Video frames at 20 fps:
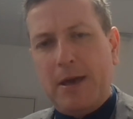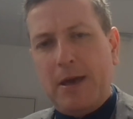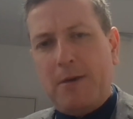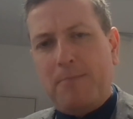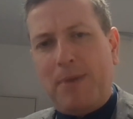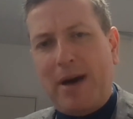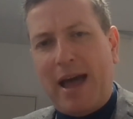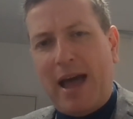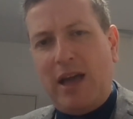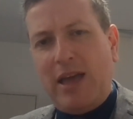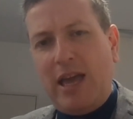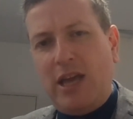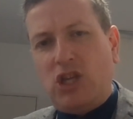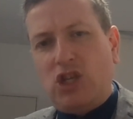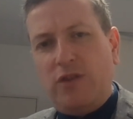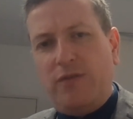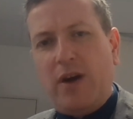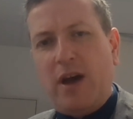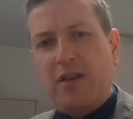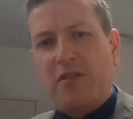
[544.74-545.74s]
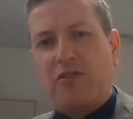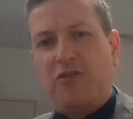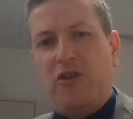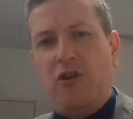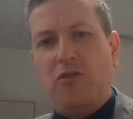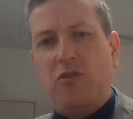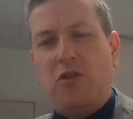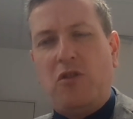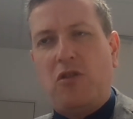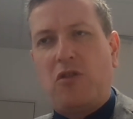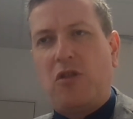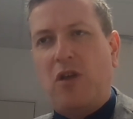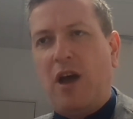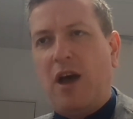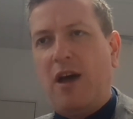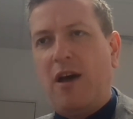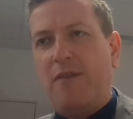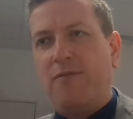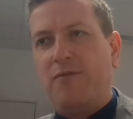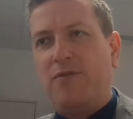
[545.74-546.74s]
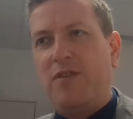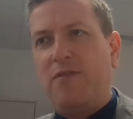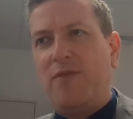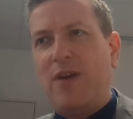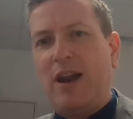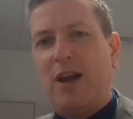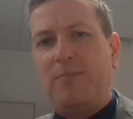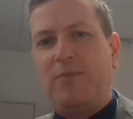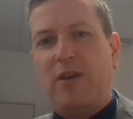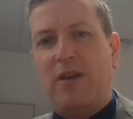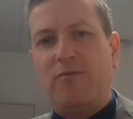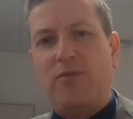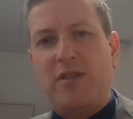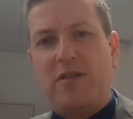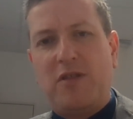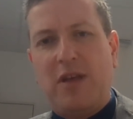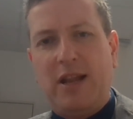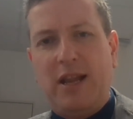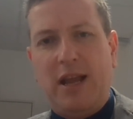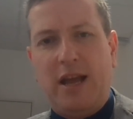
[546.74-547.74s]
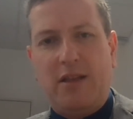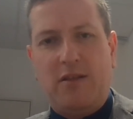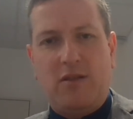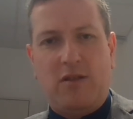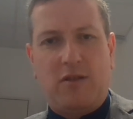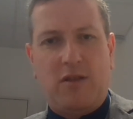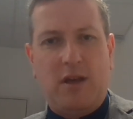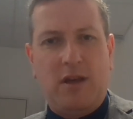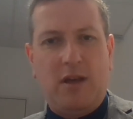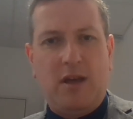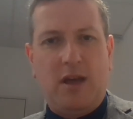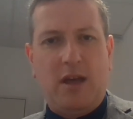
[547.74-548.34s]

But each of our students have developed resilience,